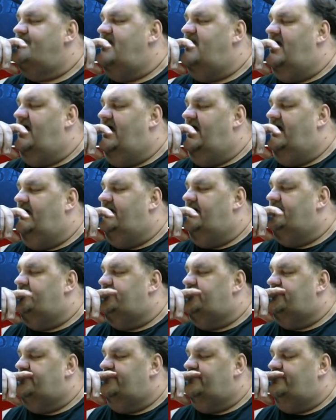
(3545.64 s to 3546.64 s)

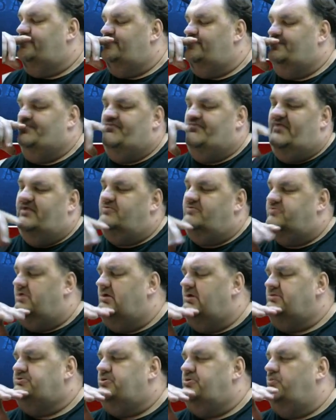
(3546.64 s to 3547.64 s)
And it
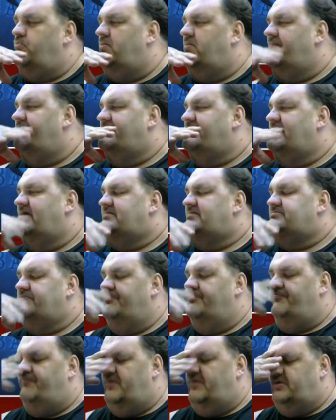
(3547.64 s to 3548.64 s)
tells you when the next
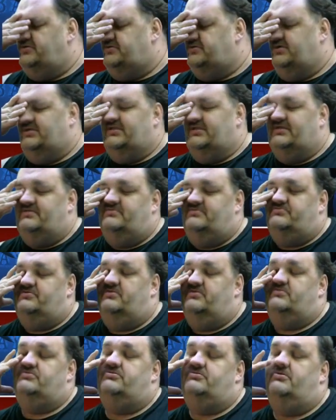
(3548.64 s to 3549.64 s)
invasion is.
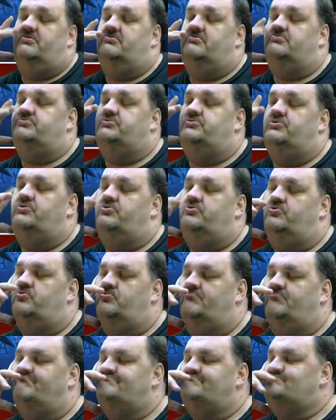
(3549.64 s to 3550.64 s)
It tells
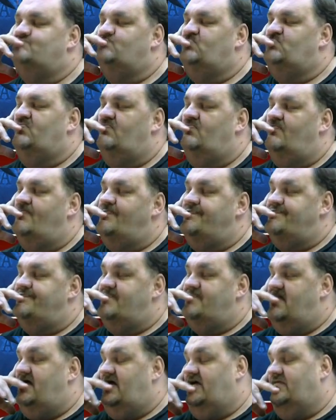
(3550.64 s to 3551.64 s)
you...
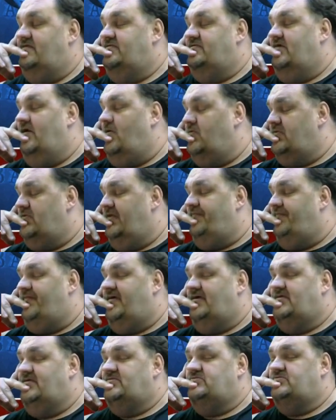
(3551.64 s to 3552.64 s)
the only
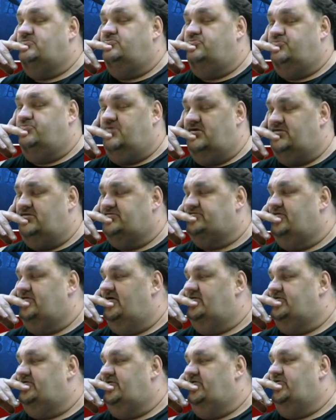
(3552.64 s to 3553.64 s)
thing it does
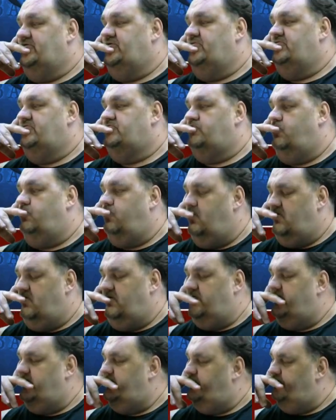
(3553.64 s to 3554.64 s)
not tell you is where.